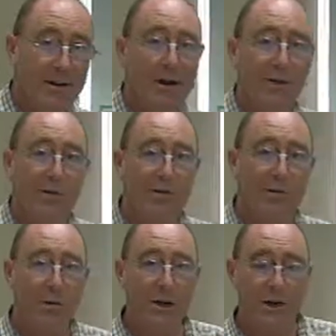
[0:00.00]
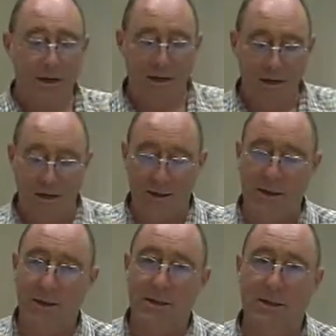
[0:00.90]
Hello everybody,
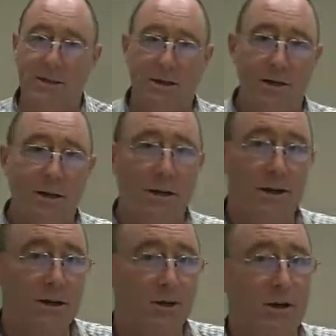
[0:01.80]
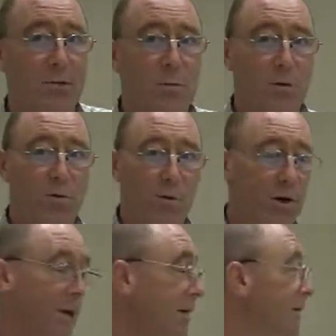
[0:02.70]
this is lecture number
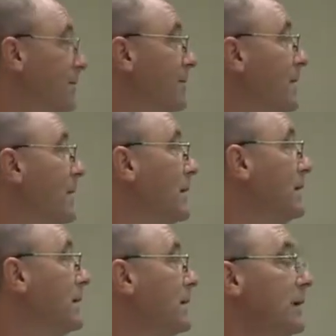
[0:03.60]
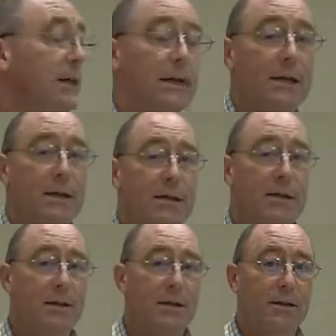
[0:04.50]
3 in
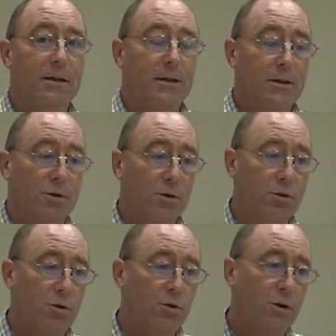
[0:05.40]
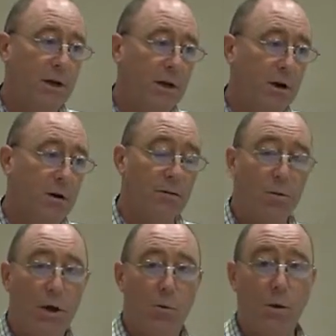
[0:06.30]
the story of
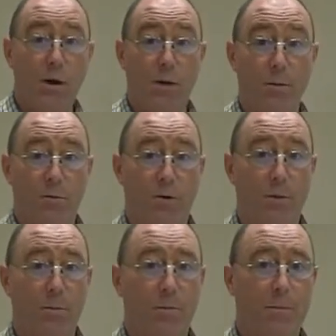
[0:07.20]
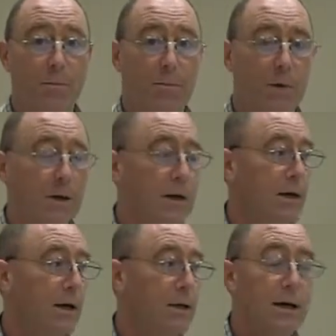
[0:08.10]
where we come from,
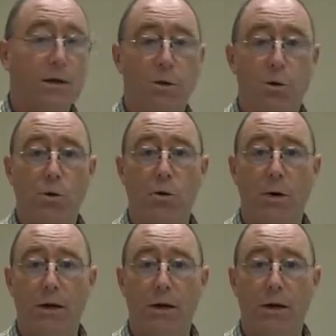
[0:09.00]
and that story